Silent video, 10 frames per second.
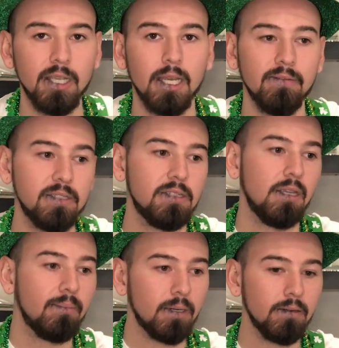You can't even
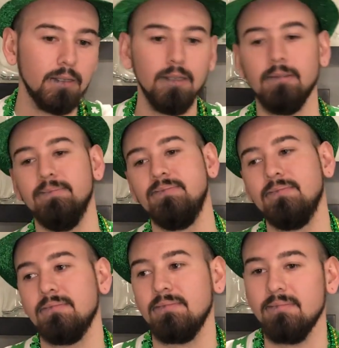see them underneath.
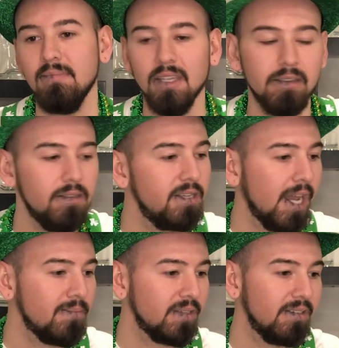Good
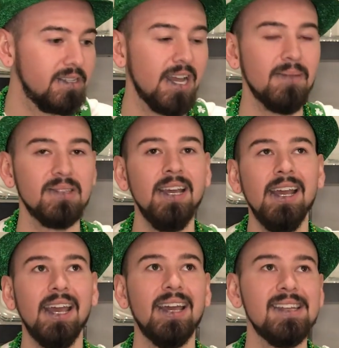times, good times.
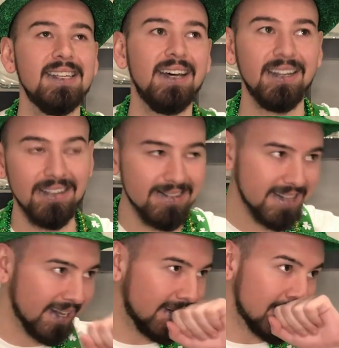And another
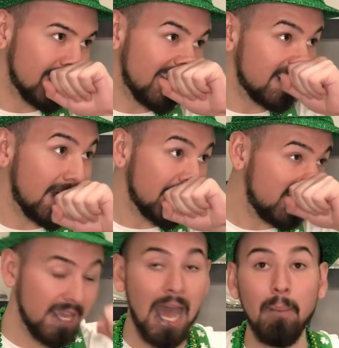thing is, this
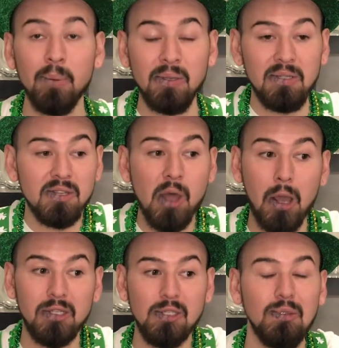actually happened
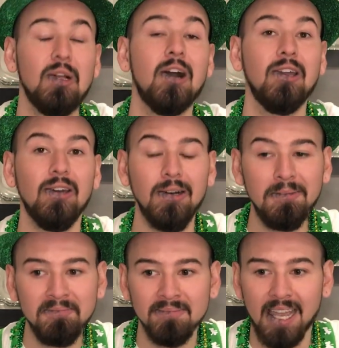not too long ago.
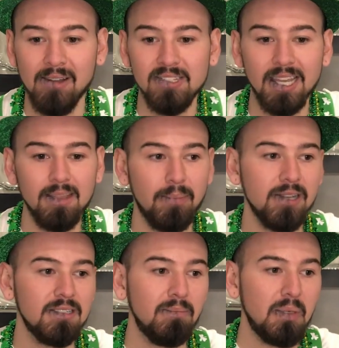I was at the
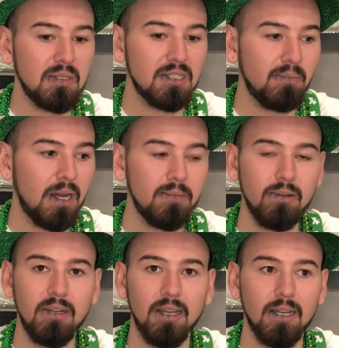Boston Pizzas pub
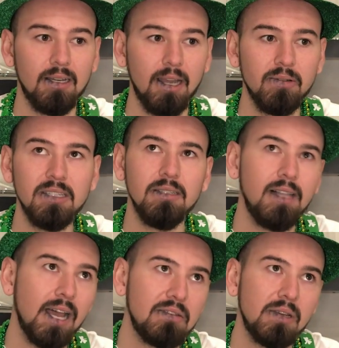doing I wasn't
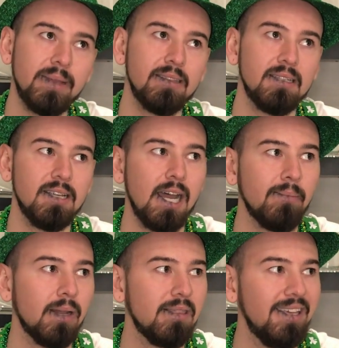live streaming at the
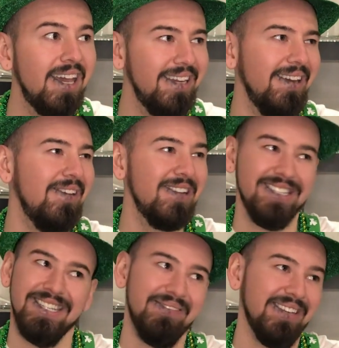time. I think it
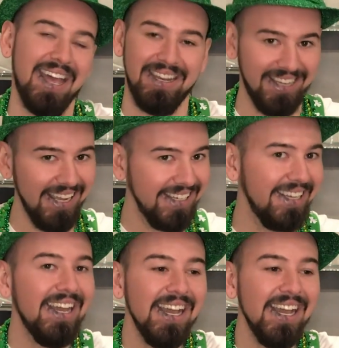wasn't even at night.